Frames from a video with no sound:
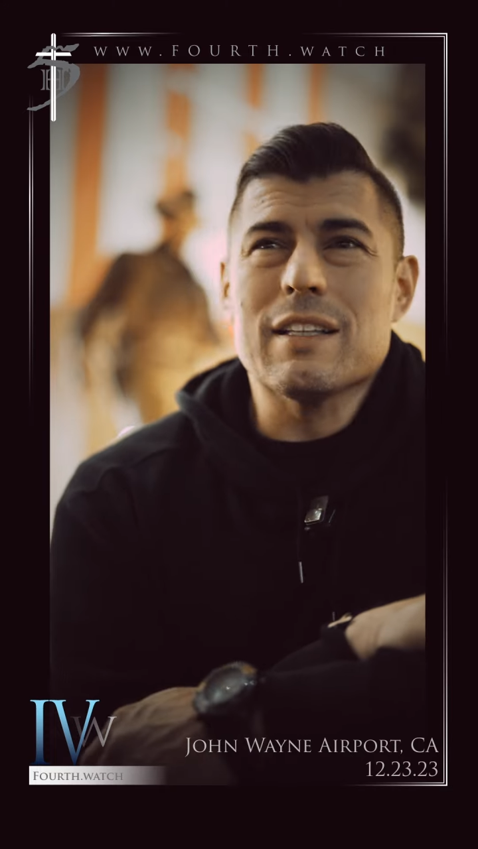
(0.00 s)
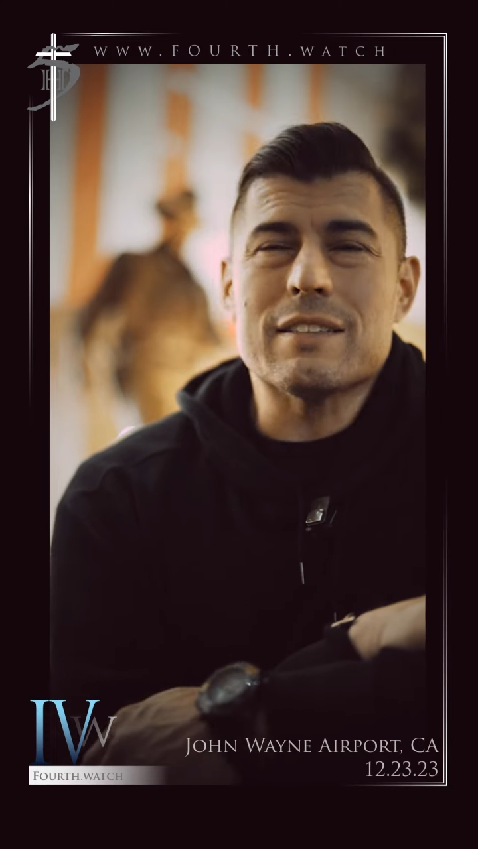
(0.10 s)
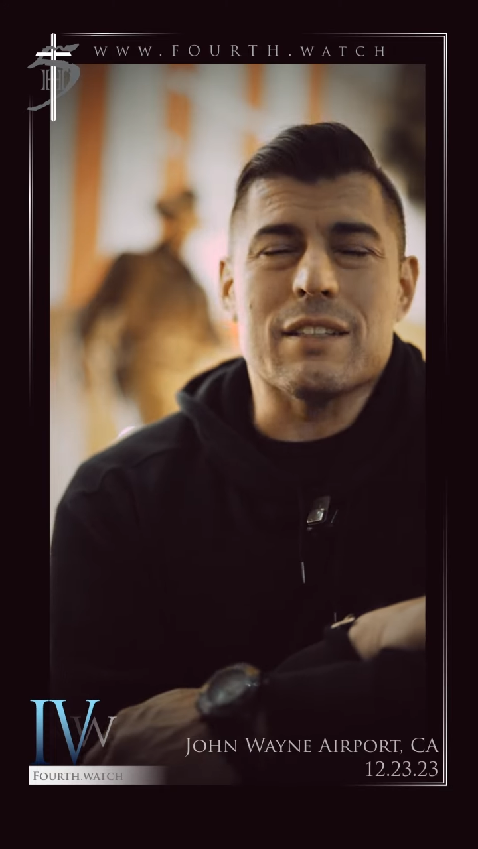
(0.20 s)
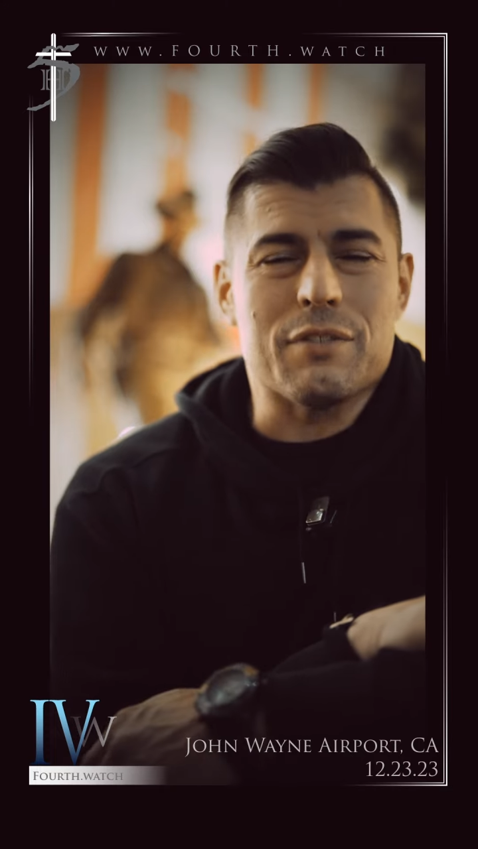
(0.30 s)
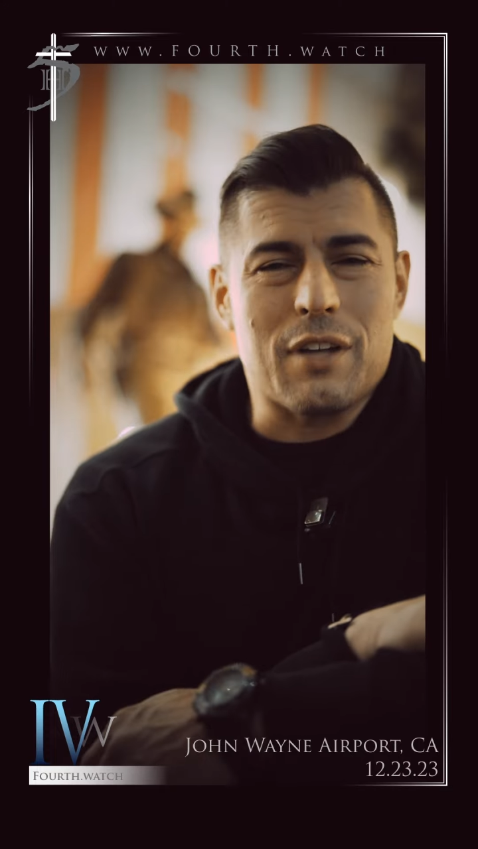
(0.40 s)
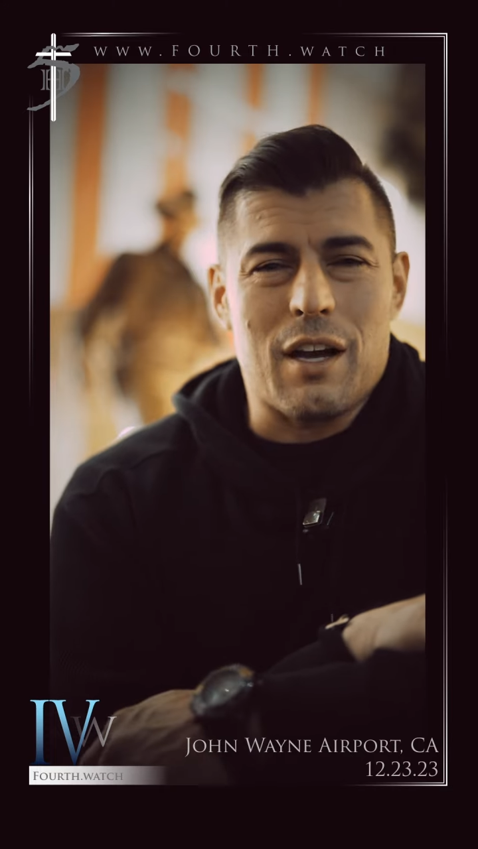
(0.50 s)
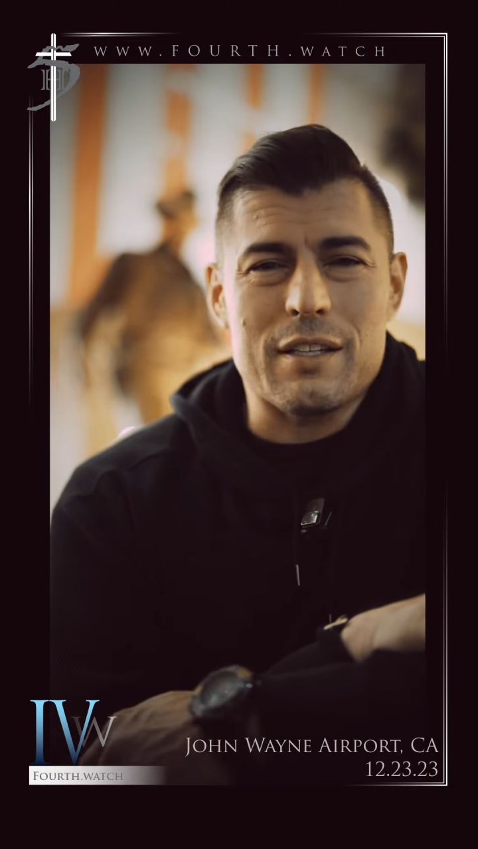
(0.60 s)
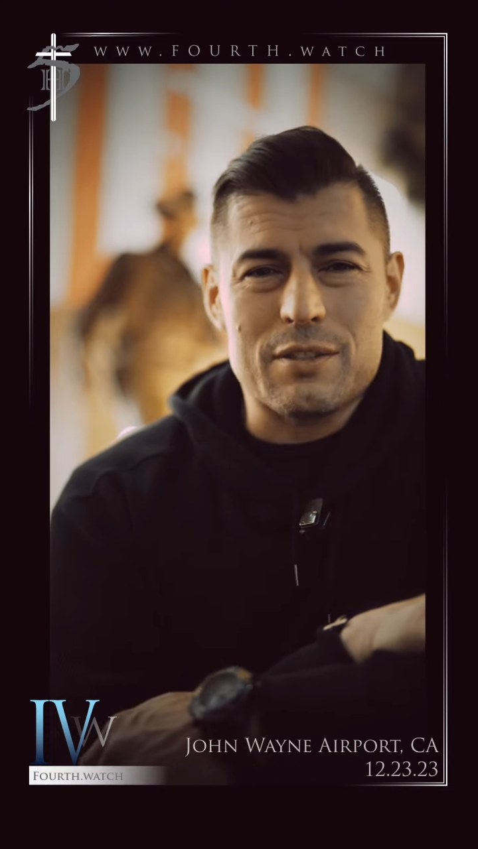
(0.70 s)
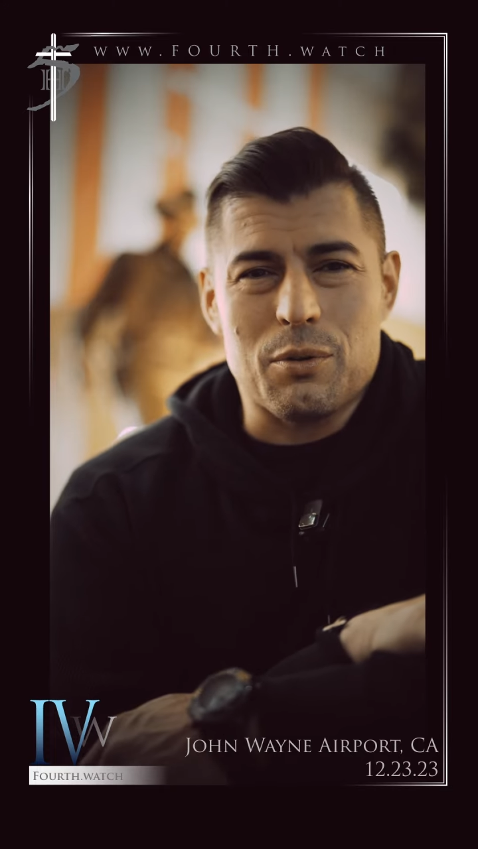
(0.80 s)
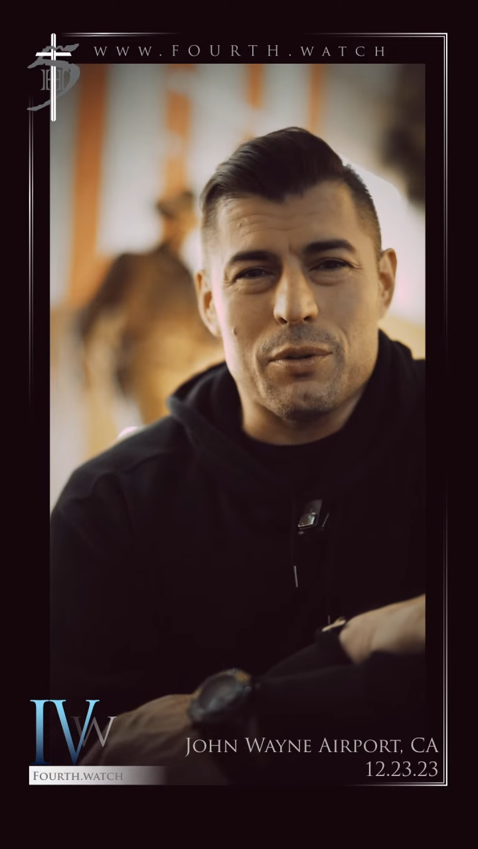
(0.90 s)
Listen, if God
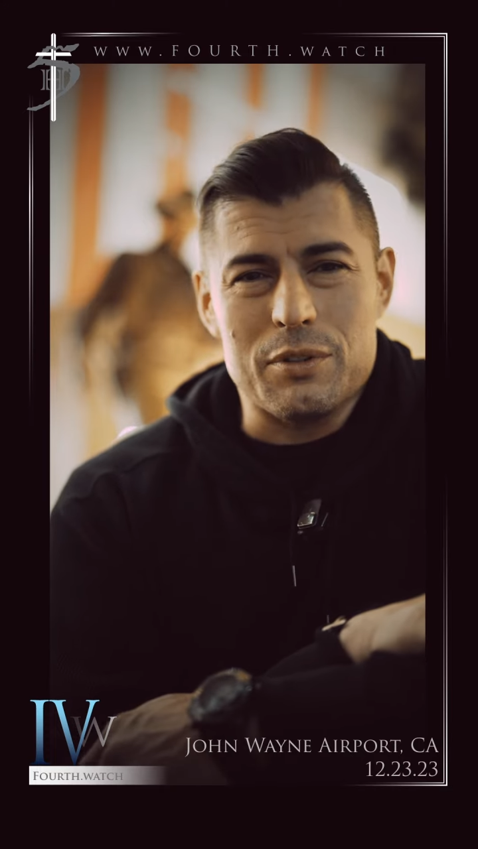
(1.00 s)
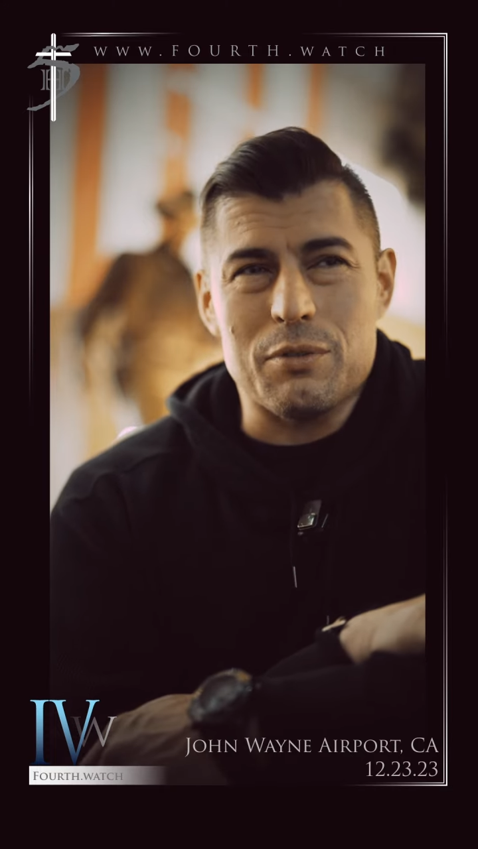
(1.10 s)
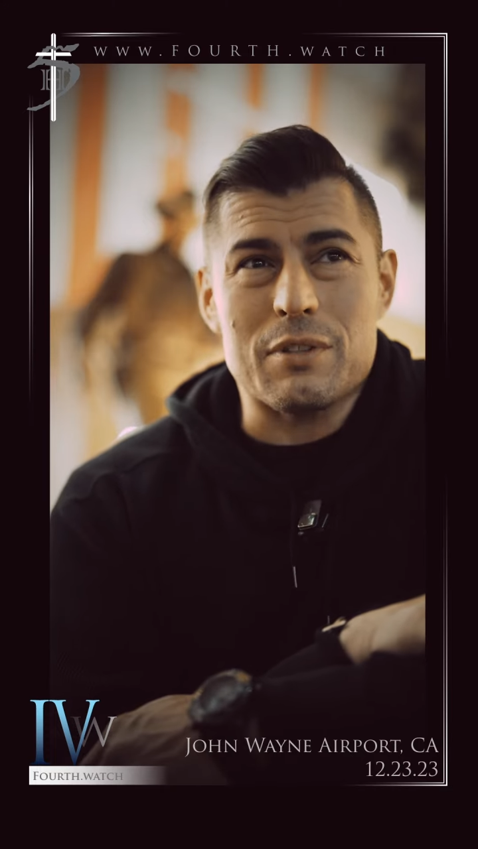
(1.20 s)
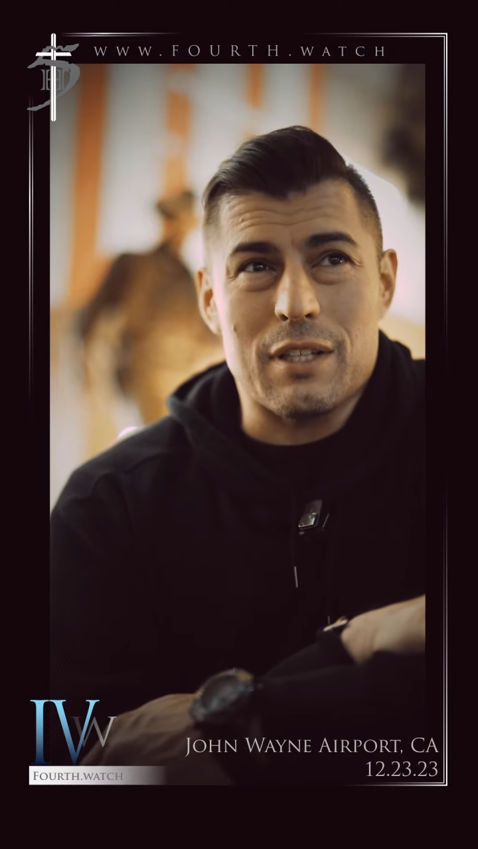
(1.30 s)
has told you